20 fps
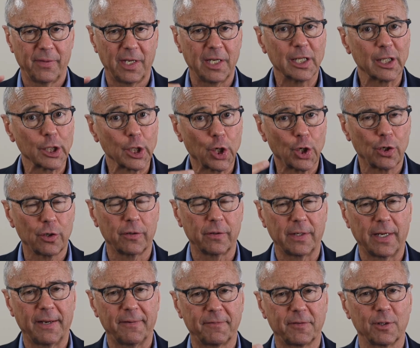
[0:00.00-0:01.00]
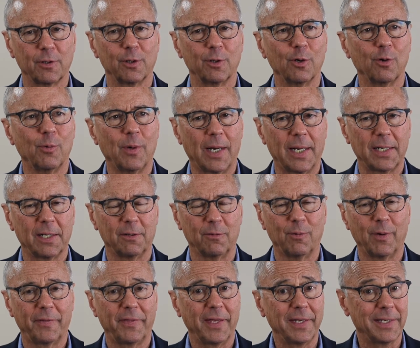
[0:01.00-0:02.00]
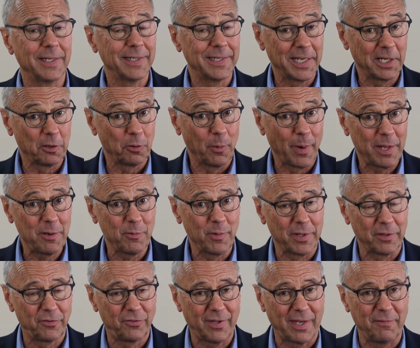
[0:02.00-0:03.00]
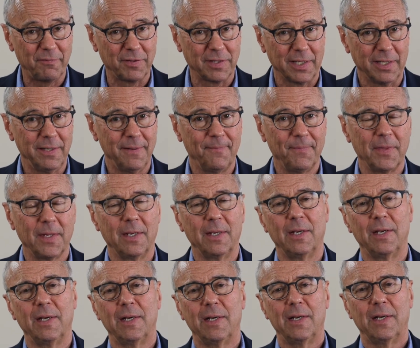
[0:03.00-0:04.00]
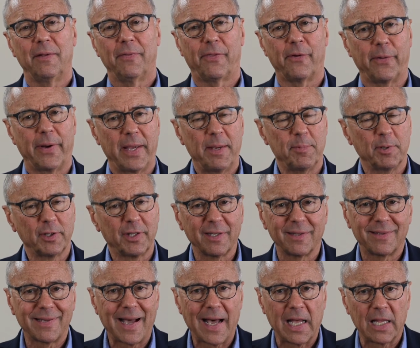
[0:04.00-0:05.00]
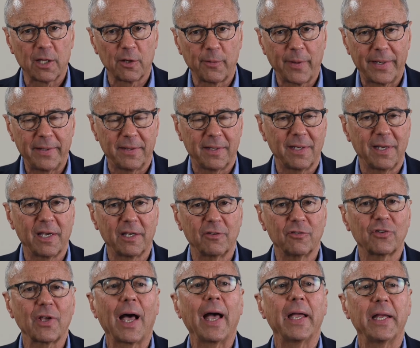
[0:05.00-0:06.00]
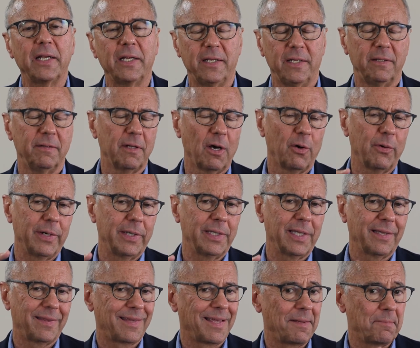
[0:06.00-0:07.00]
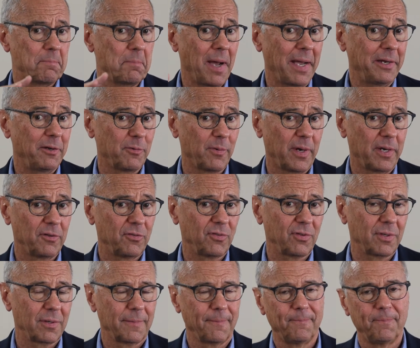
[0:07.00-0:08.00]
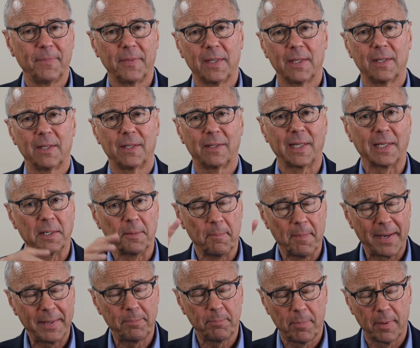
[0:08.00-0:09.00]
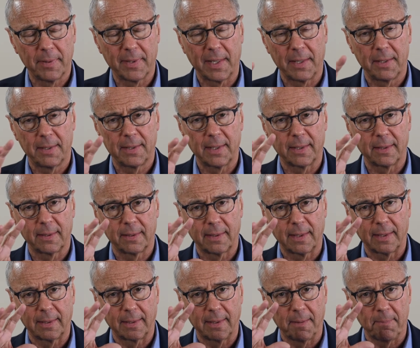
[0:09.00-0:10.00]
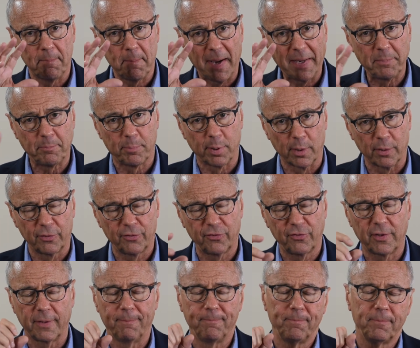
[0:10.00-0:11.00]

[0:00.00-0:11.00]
They learn after a little while what they can get away with safely. They're able to tolerate the anxiety knowing that it might risk, that it might burst,